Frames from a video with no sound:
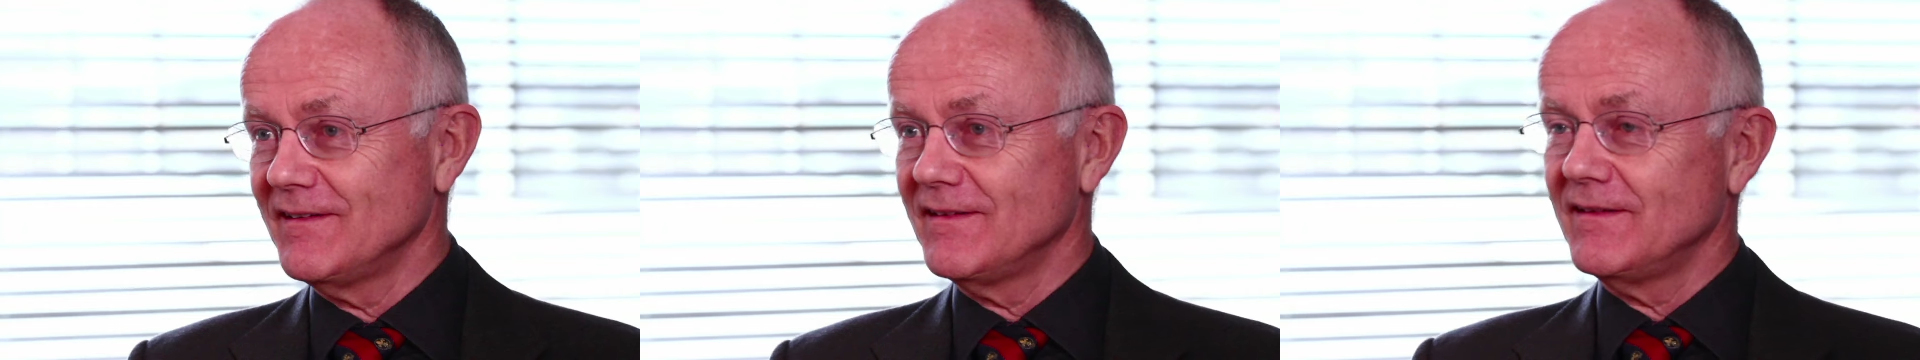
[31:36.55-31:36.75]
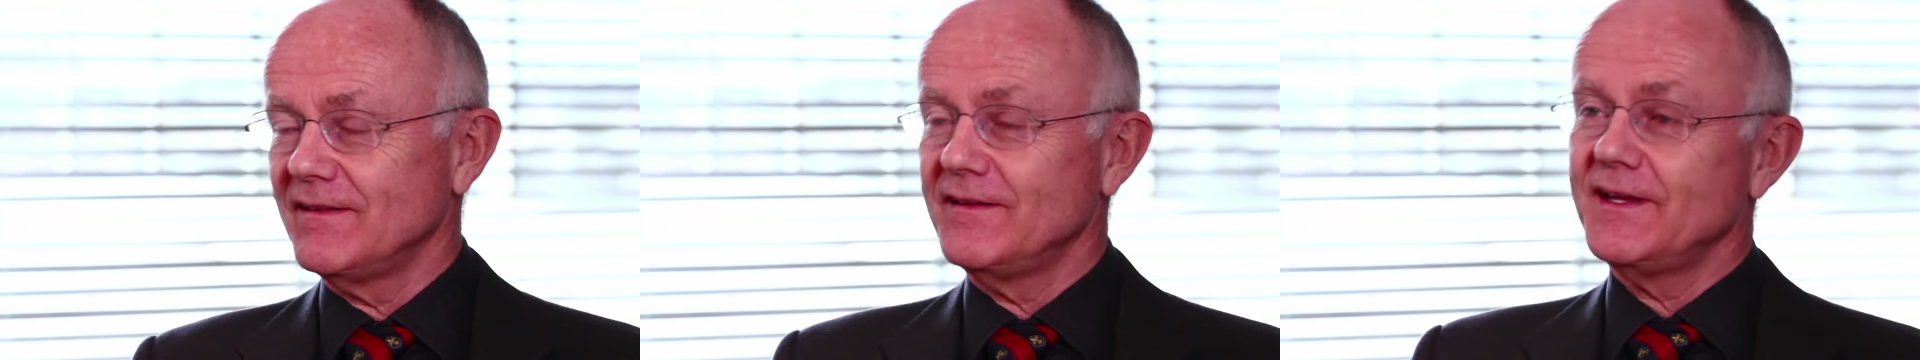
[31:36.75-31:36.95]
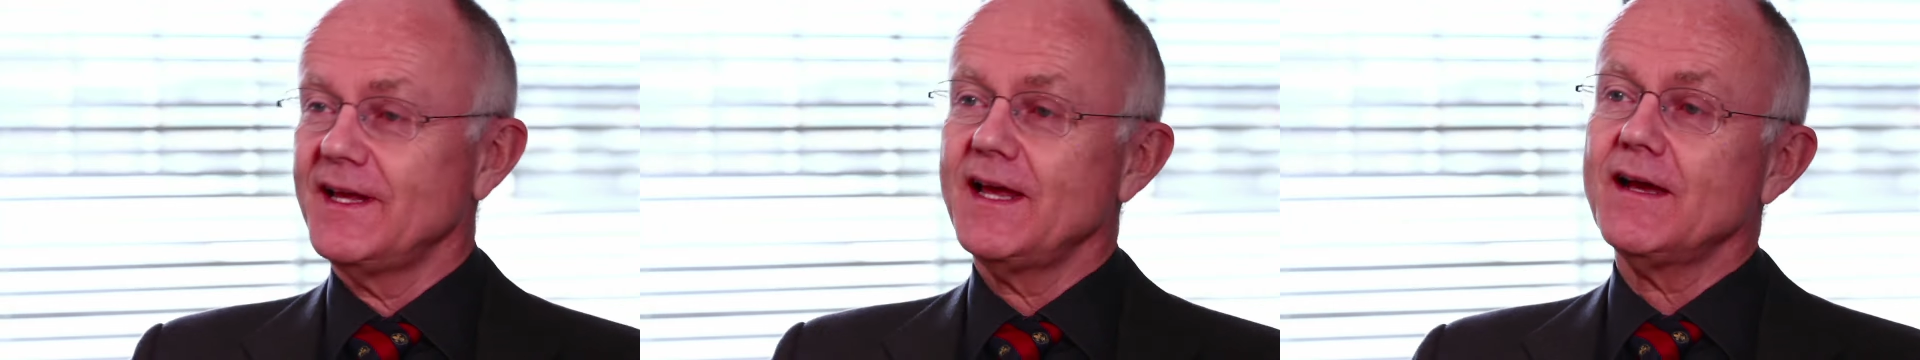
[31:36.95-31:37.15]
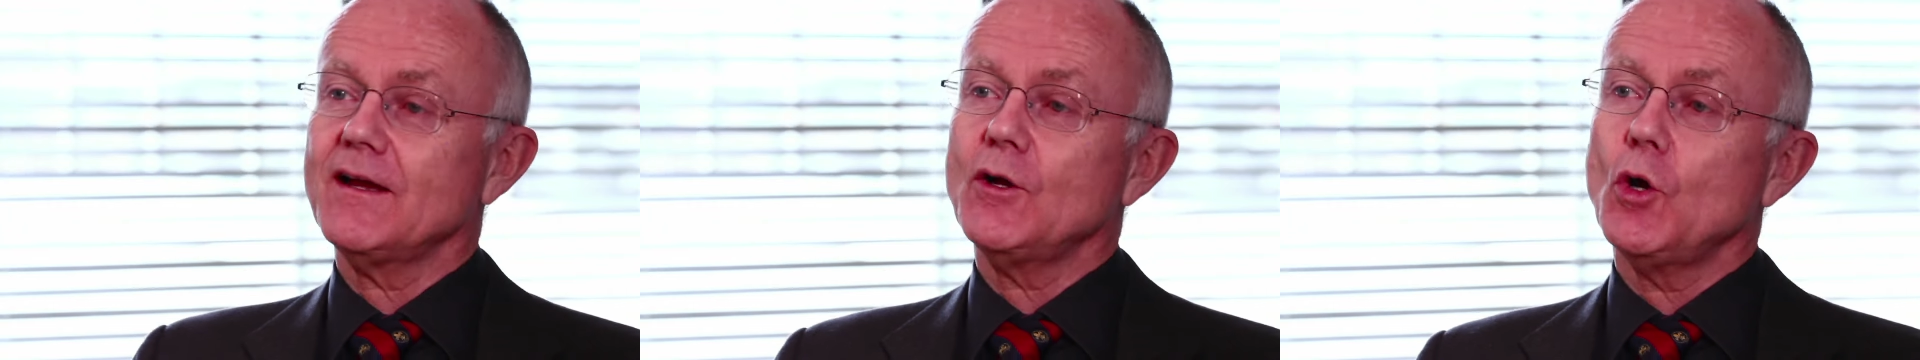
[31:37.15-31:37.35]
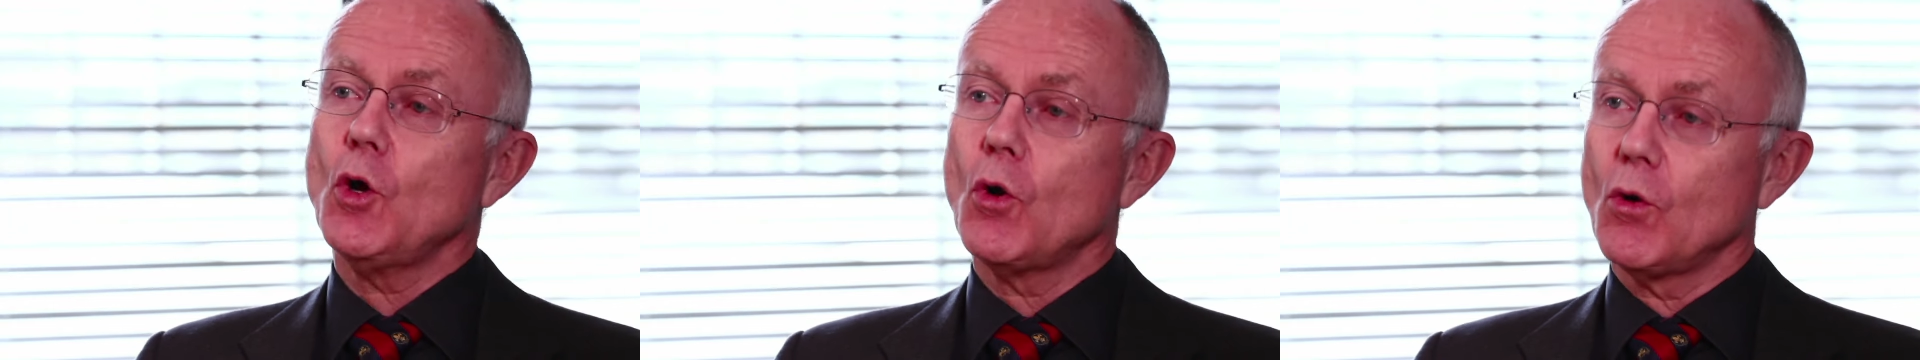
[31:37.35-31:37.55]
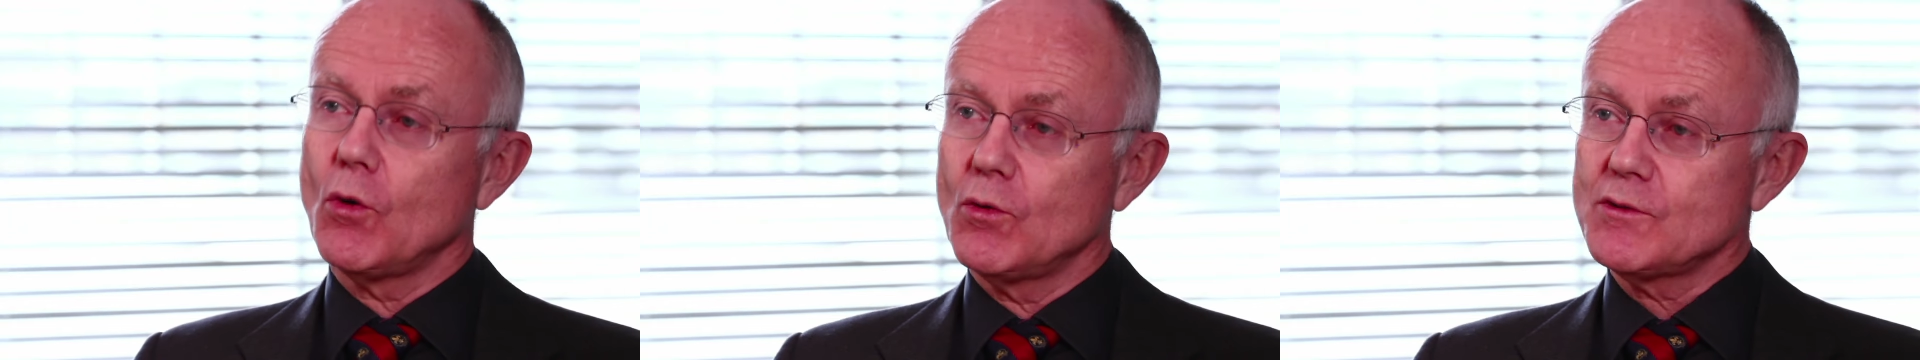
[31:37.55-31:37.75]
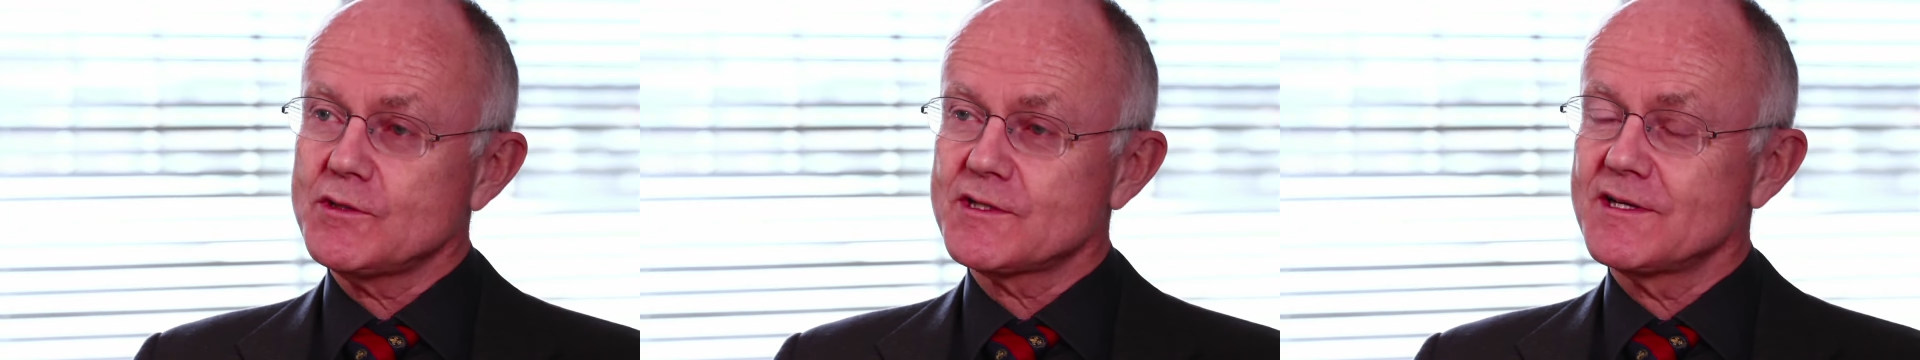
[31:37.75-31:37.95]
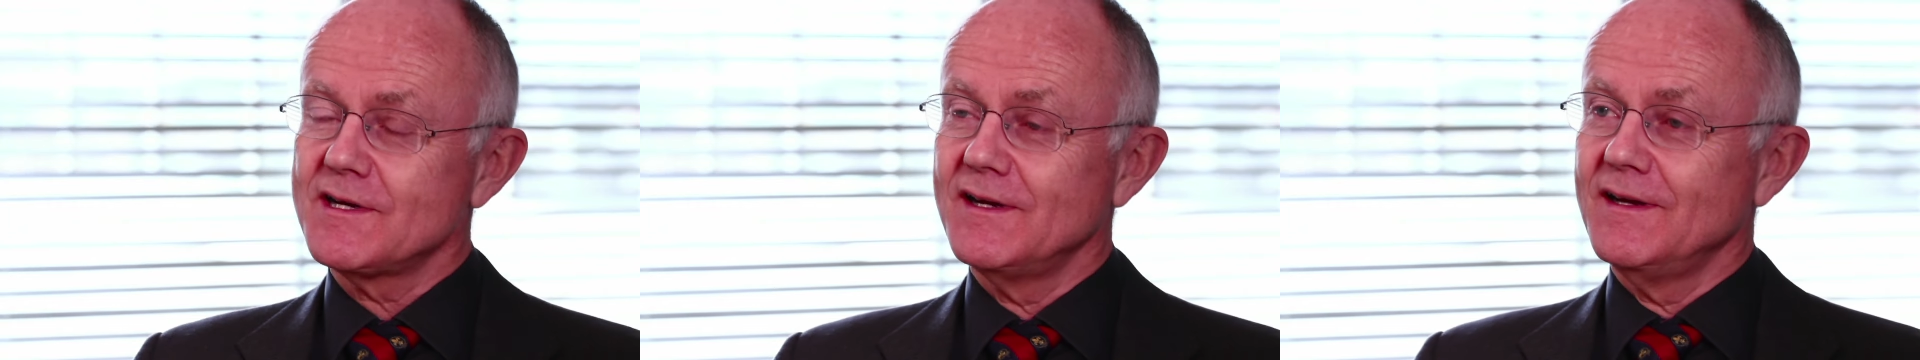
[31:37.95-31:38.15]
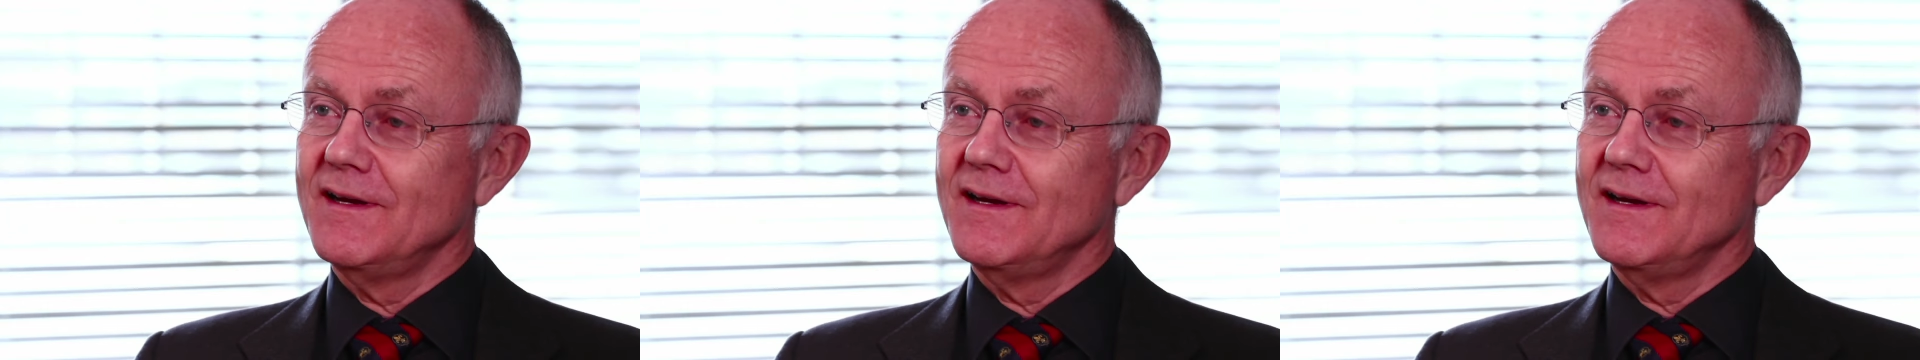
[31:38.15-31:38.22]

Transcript: Hmm. Their cause